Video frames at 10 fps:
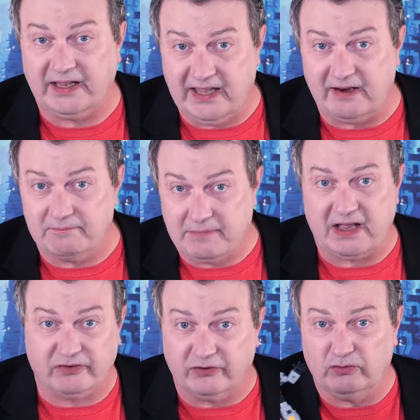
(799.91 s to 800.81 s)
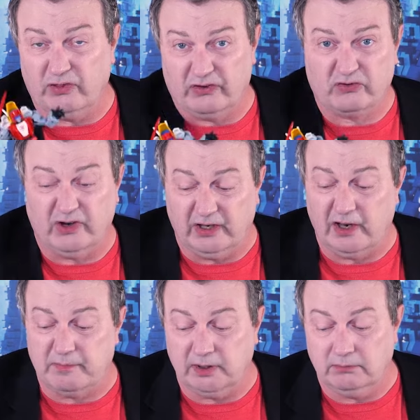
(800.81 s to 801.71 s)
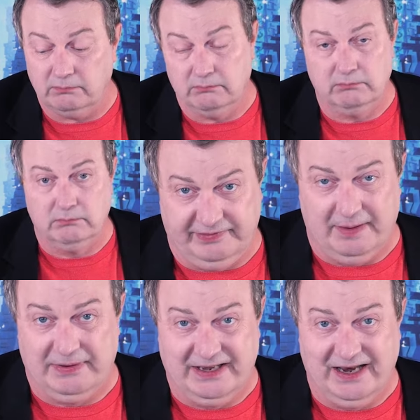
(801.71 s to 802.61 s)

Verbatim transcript: I can't pass this through the screen. That'd be, that'd be